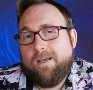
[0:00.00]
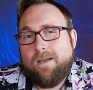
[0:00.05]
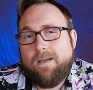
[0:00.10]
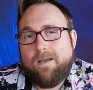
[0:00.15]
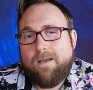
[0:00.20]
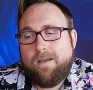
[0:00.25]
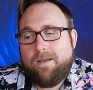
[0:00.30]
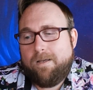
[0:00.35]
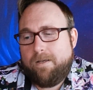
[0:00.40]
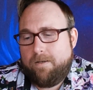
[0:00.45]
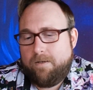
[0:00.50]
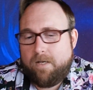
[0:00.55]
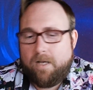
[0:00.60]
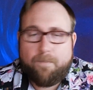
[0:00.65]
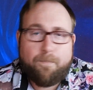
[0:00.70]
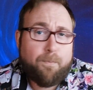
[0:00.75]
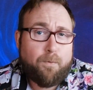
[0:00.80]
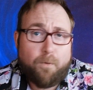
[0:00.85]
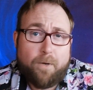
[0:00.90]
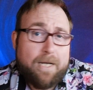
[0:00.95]

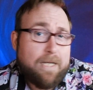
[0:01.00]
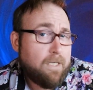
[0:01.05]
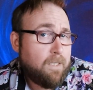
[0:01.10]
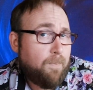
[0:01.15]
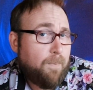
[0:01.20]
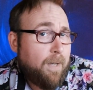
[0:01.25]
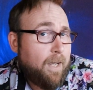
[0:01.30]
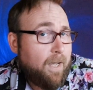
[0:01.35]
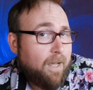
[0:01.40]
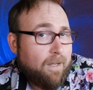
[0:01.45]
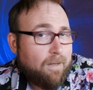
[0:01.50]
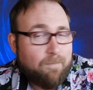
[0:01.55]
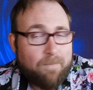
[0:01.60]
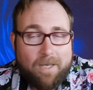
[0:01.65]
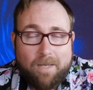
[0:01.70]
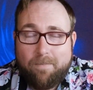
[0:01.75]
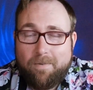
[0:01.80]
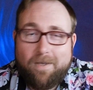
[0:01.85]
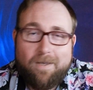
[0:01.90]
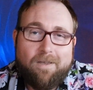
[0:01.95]
a priest pack,
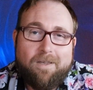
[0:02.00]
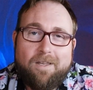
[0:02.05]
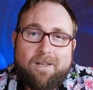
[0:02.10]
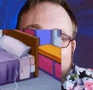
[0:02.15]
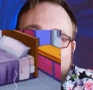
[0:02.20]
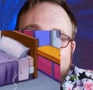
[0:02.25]
maybe